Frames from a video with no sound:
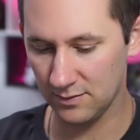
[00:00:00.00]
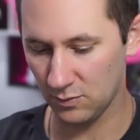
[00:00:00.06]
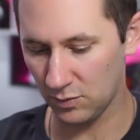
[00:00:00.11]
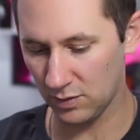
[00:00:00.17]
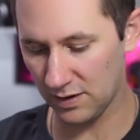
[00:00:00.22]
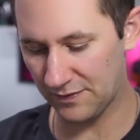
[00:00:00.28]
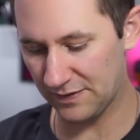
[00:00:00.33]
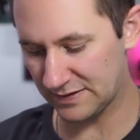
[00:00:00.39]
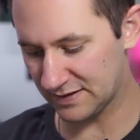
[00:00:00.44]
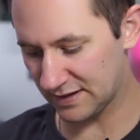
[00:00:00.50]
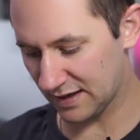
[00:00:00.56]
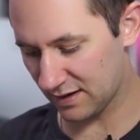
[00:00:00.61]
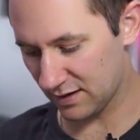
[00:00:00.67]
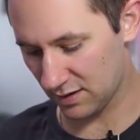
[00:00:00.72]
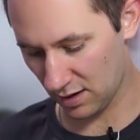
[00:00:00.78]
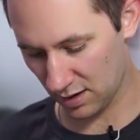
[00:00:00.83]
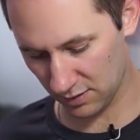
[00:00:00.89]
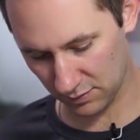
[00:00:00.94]
What if it's like
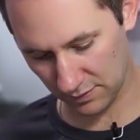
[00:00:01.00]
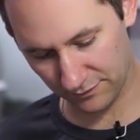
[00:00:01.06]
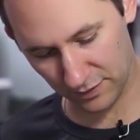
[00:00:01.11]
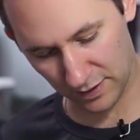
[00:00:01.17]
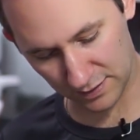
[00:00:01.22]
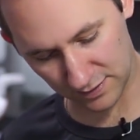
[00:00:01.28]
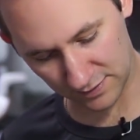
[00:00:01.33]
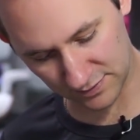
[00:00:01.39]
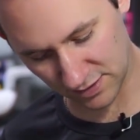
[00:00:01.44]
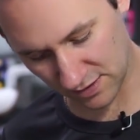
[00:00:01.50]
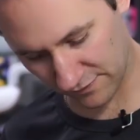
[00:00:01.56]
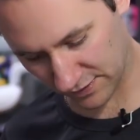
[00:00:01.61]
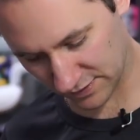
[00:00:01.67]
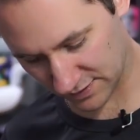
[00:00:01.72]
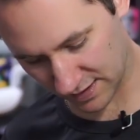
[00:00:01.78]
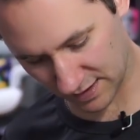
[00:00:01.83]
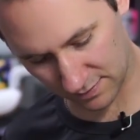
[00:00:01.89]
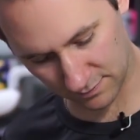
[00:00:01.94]
a non-reflective
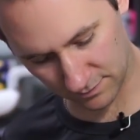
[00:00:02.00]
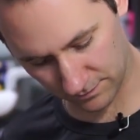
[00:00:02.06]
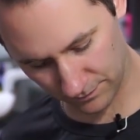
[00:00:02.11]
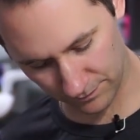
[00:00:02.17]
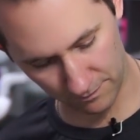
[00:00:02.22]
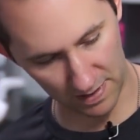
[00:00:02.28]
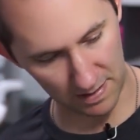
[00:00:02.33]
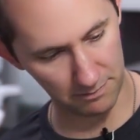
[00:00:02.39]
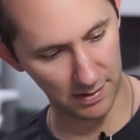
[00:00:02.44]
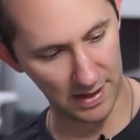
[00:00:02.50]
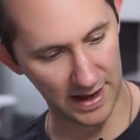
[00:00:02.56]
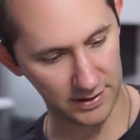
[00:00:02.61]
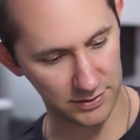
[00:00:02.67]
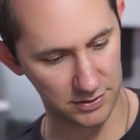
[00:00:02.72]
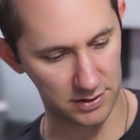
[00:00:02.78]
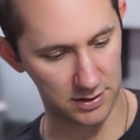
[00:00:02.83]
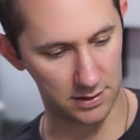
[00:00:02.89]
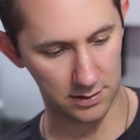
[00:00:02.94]
surface, like my
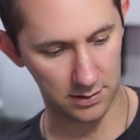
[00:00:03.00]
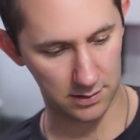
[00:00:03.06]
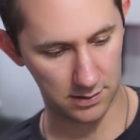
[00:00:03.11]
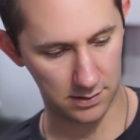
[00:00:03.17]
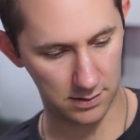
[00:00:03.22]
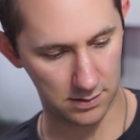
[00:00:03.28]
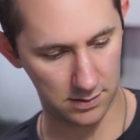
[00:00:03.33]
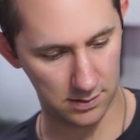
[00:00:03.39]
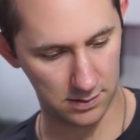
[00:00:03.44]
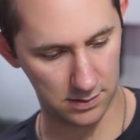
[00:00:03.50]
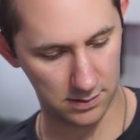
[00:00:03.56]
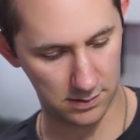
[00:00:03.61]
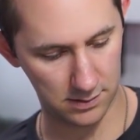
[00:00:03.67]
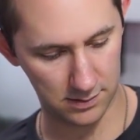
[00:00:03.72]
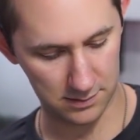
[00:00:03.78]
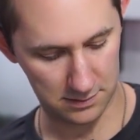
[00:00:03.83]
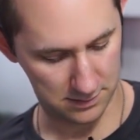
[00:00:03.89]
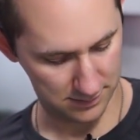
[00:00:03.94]
black shirt?
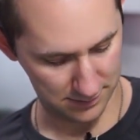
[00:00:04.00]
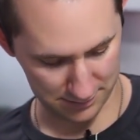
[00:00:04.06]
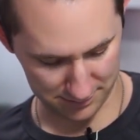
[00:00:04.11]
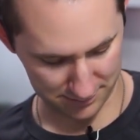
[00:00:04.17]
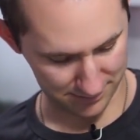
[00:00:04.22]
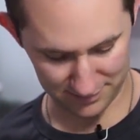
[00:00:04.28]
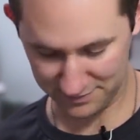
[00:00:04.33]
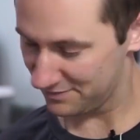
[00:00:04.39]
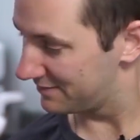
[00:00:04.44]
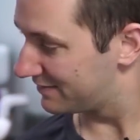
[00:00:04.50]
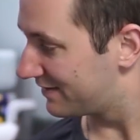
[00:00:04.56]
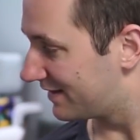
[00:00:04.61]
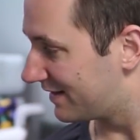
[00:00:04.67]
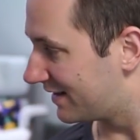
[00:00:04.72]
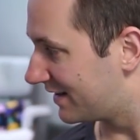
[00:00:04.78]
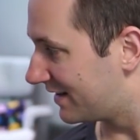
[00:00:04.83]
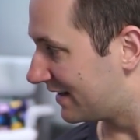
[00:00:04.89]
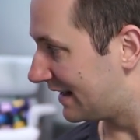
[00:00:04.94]

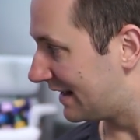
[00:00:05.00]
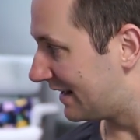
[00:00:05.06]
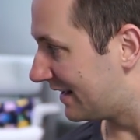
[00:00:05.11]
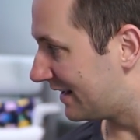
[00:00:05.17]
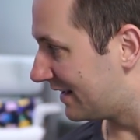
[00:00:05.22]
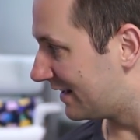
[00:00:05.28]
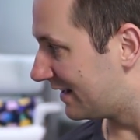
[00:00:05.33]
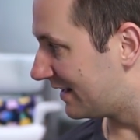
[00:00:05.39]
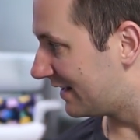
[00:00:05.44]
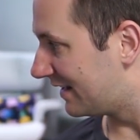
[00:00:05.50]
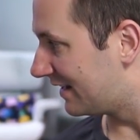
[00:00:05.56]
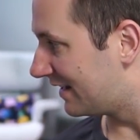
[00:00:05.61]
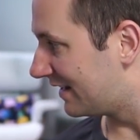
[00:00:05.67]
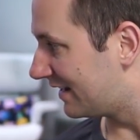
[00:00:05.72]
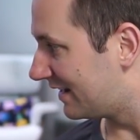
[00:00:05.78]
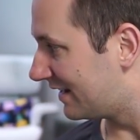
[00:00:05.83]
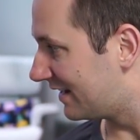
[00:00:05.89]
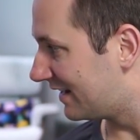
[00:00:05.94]
More
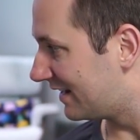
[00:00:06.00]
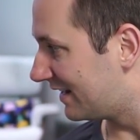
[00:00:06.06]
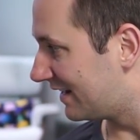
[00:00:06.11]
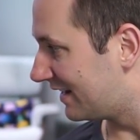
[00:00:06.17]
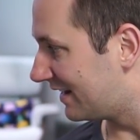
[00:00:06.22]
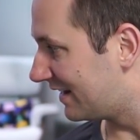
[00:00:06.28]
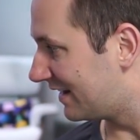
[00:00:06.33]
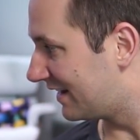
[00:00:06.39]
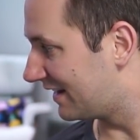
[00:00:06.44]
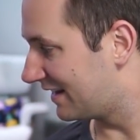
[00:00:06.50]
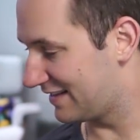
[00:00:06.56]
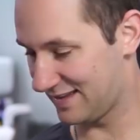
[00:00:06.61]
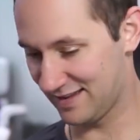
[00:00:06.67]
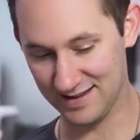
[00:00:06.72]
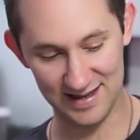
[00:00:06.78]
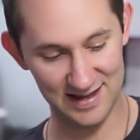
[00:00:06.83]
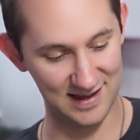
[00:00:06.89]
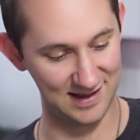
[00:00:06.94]
fun than the black shirt we
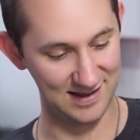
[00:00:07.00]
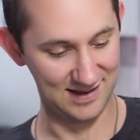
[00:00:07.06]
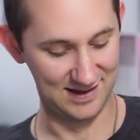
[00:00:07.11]
find out.